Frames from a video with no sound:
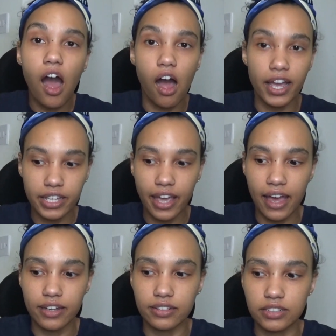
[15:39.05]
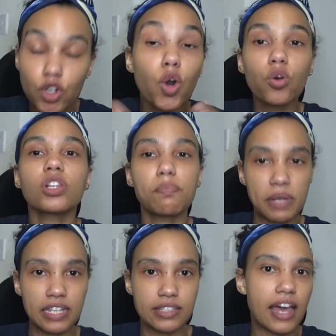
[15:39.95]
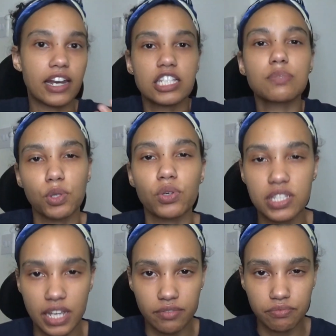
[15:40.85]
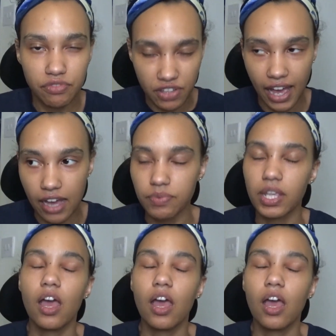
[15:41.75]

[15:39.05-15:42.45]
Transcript: I can call a beat and exploit it for that.